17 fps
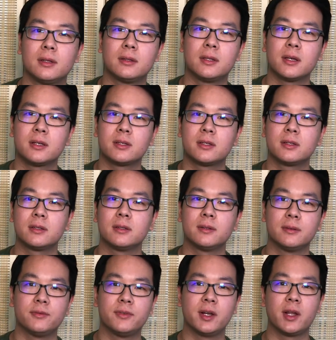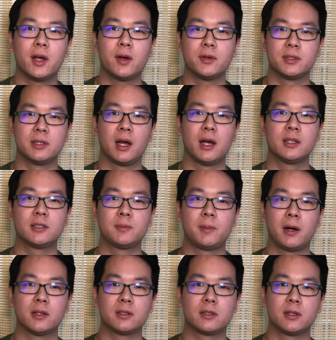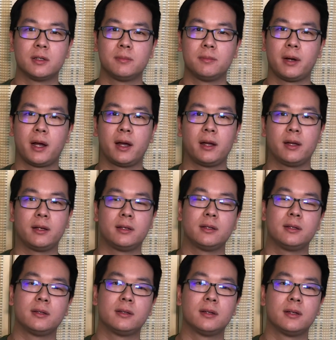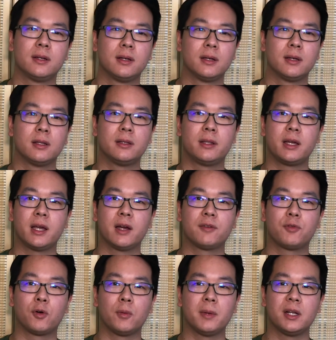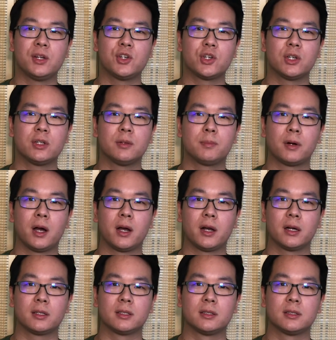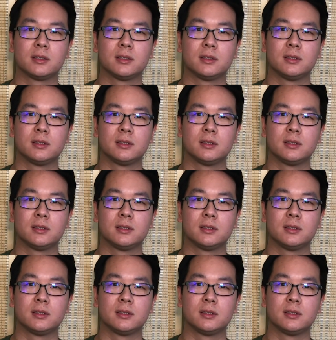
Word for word: This video is not sponsored by the aforementioned product.